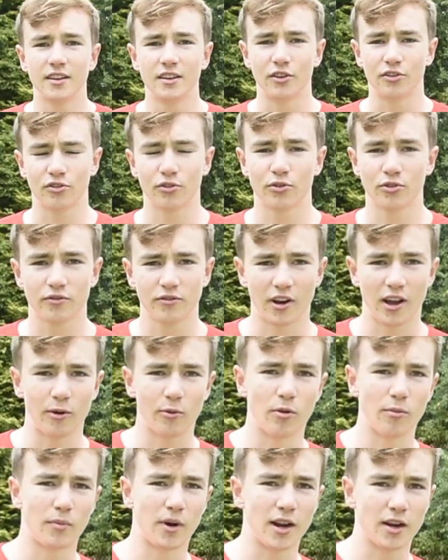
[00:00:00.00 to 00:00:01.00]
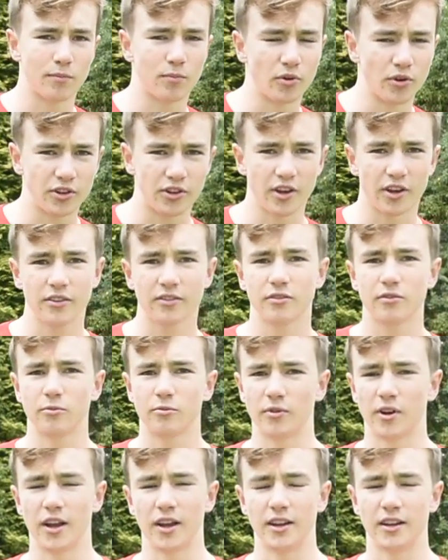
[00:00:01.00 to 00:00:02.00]
It's sort of like what Mike Boyd does,
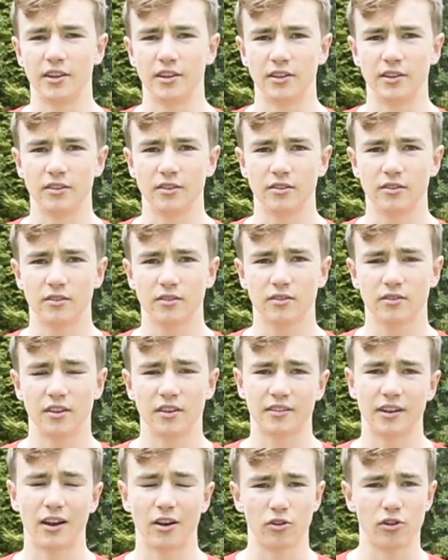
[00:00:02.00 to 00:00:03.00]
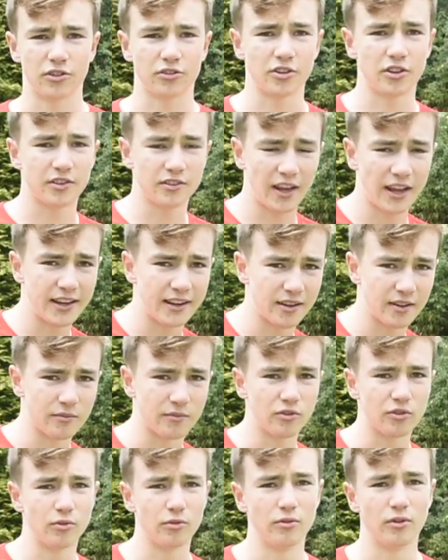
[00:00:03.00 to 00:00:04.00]
where he sees how long it's going to take
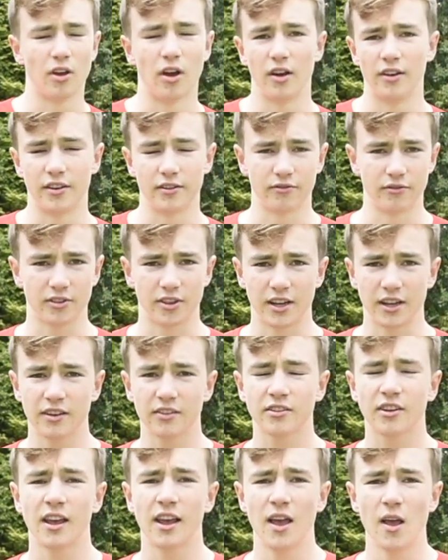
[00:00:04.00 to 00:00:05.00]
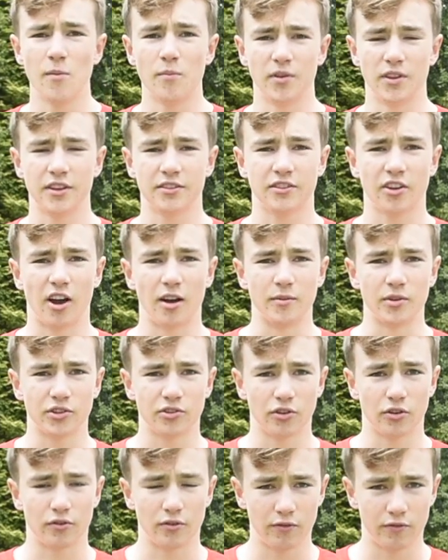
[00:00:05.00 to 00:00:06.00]
him to learn different things, but this time
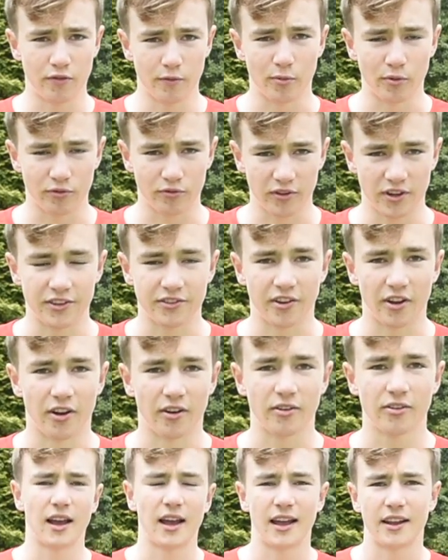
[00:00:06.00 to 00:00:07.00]
it's just for football freestyle.